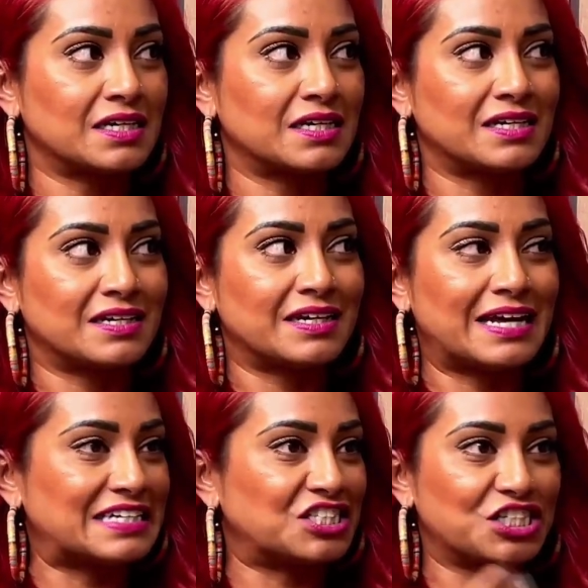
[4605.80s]
has
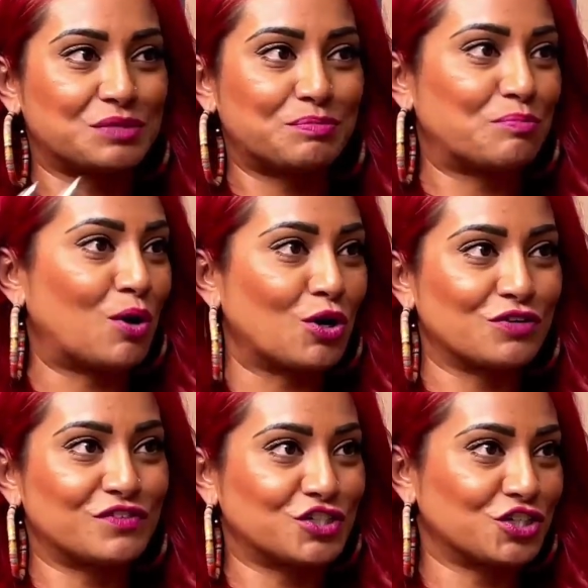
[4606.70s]
just been part of the
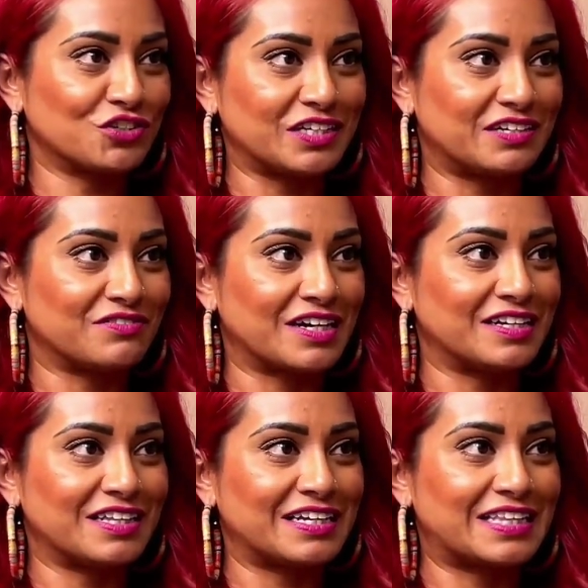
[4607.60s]
journey, right?
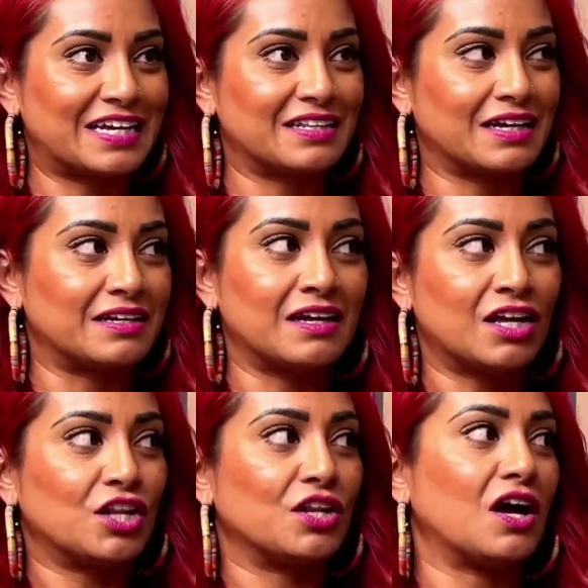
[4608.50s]
Like that, like
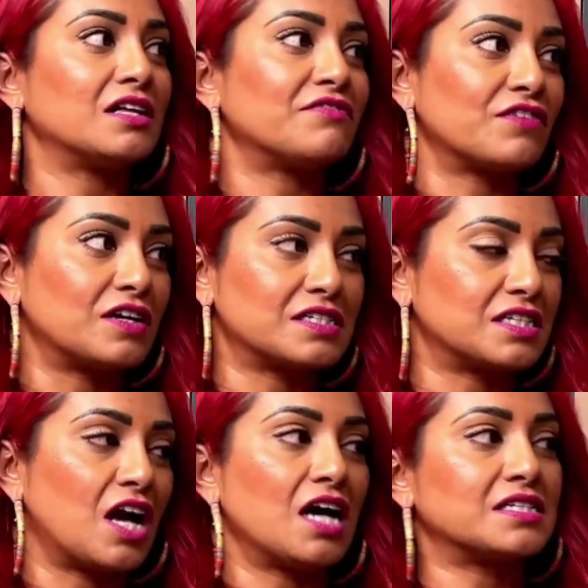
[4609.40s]
not for us,
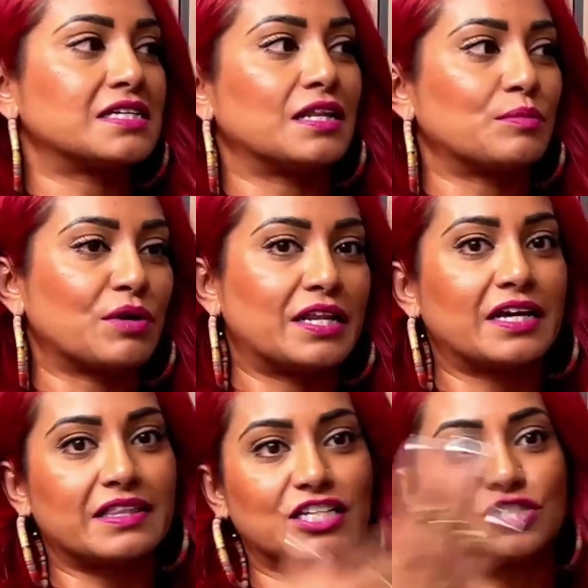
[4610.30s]
not celebrating and
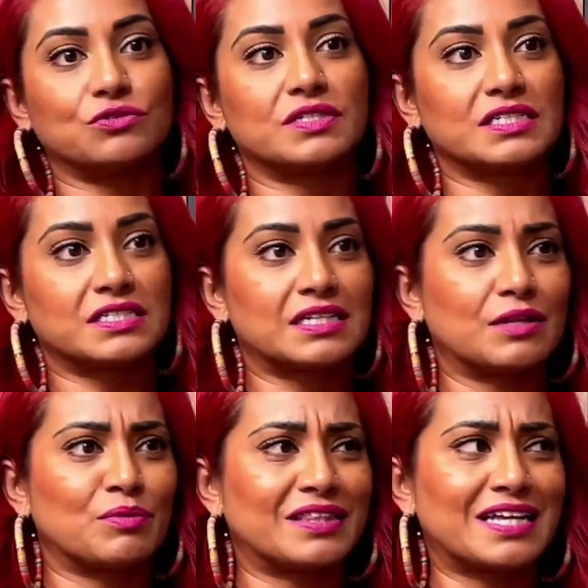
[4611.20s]
then choosing to
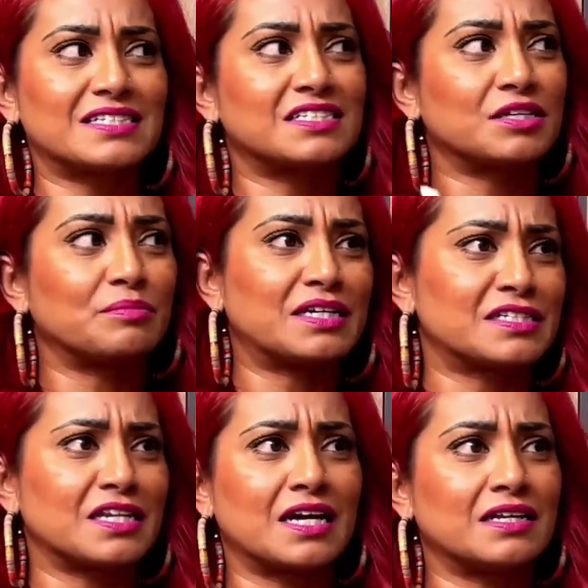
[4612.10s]
celebrate, that to me
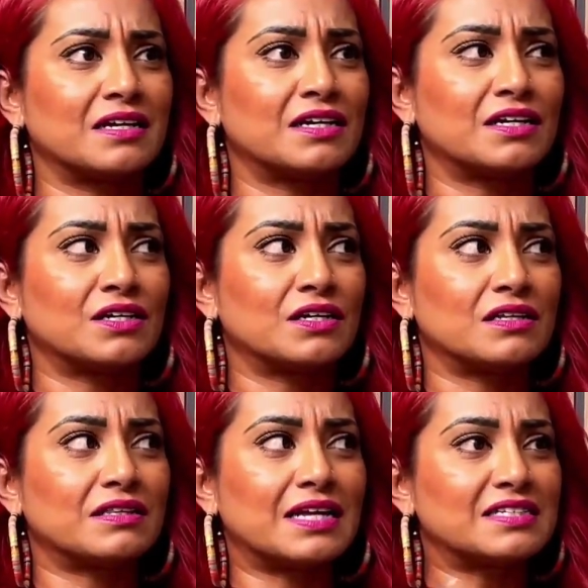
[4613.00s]

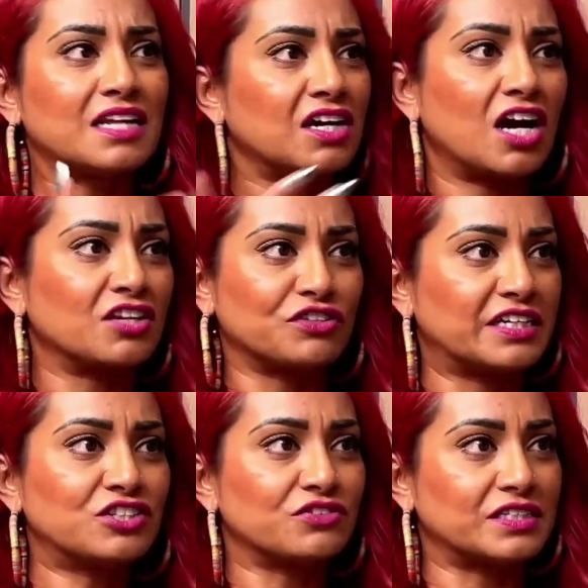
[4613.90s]
that's not
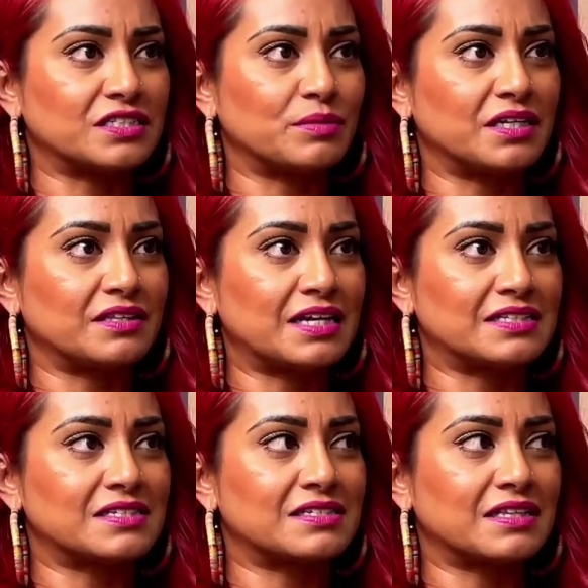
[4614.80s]
contradictory to me.
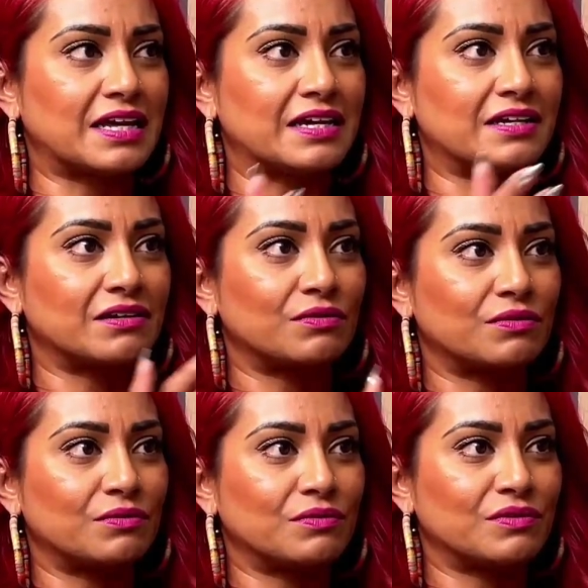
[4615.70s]
That's like
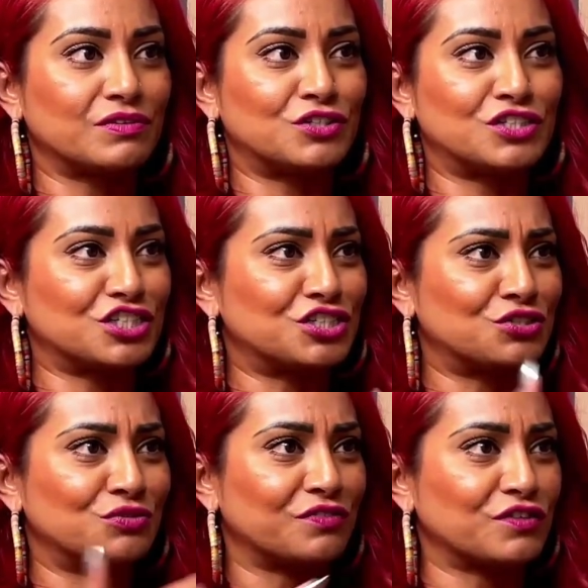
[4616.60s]
just two
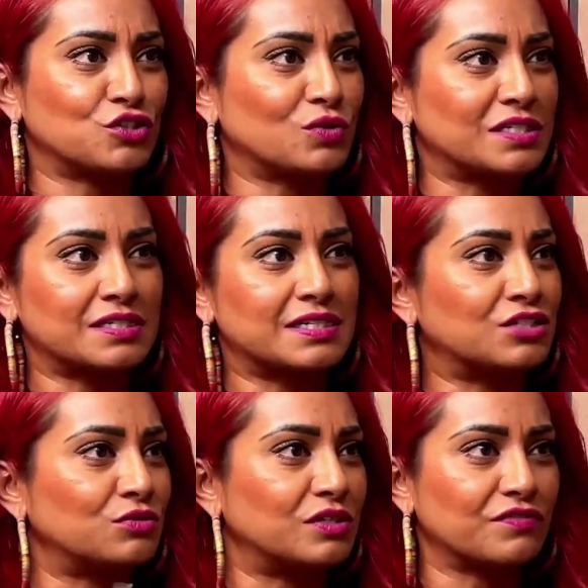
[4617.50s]
different choices at two
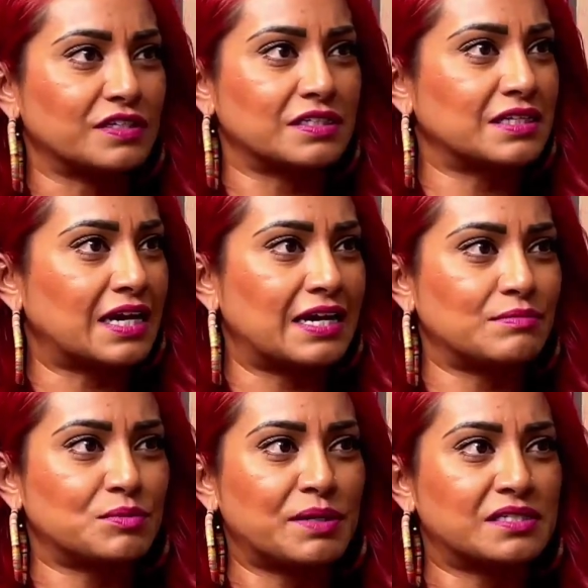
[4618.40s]
different times
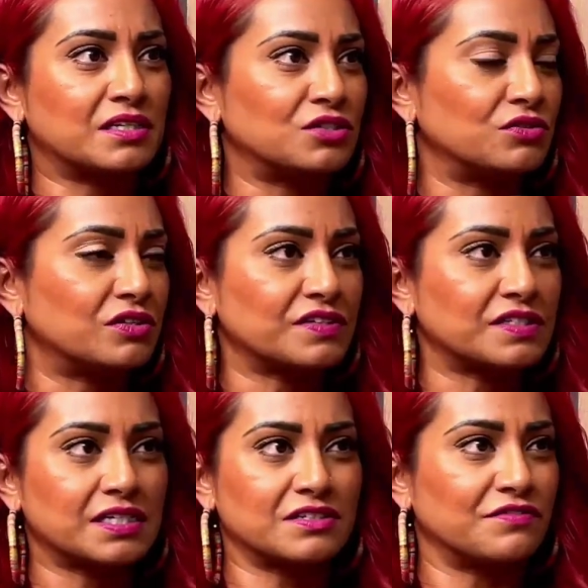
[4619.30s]
based on two different
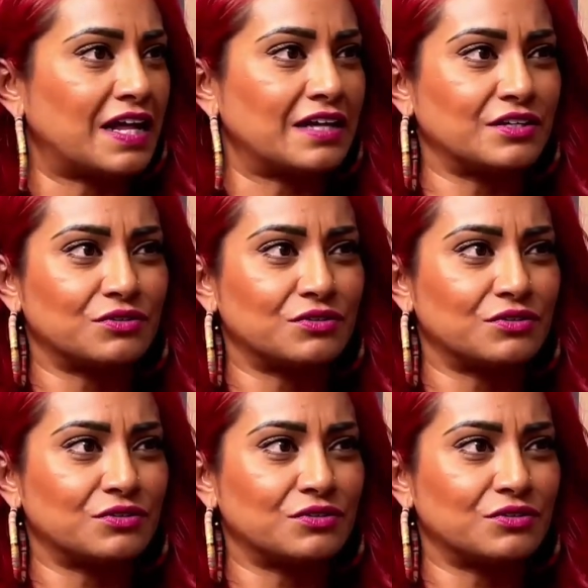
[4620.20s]
sets of values,